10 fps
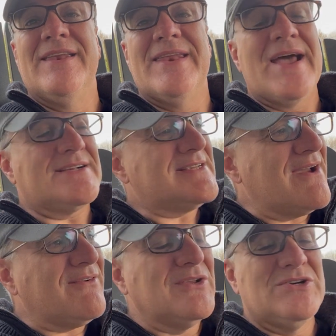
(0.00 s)
the next
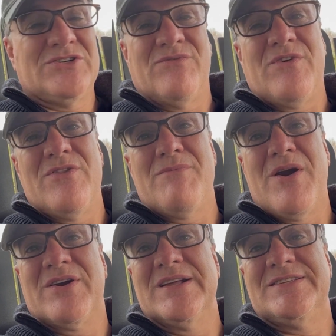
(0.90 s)
evolution for the
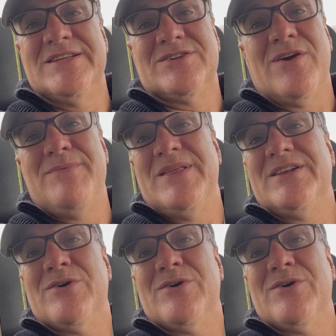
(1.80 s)
markets is going to be the